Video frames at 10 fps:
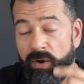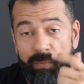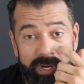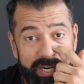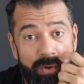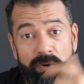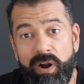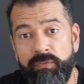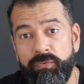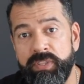Right now, we're
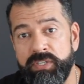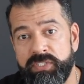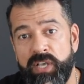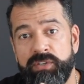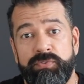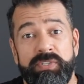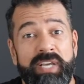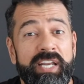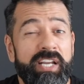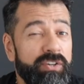offering this house for
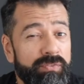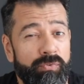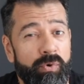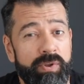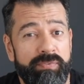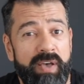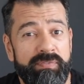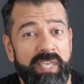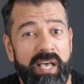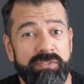
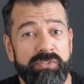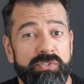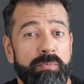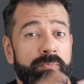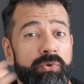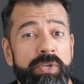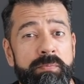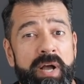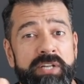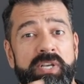$2,045,000. So pretty
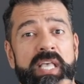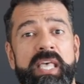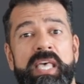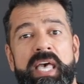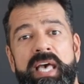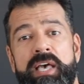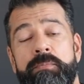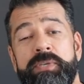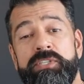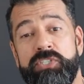much,
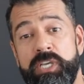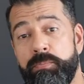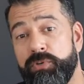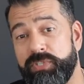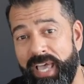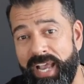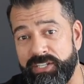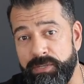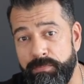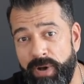it'll be cheaper to
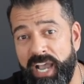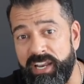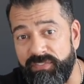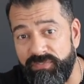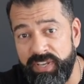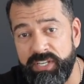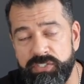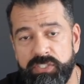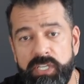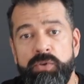actually buy it
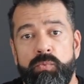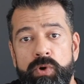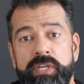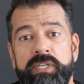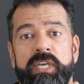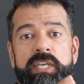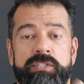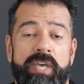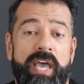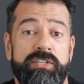finished than it would
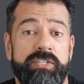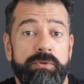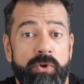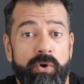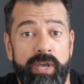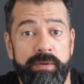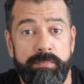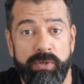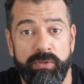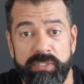to actually go ahead
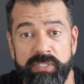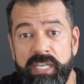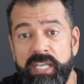and build it.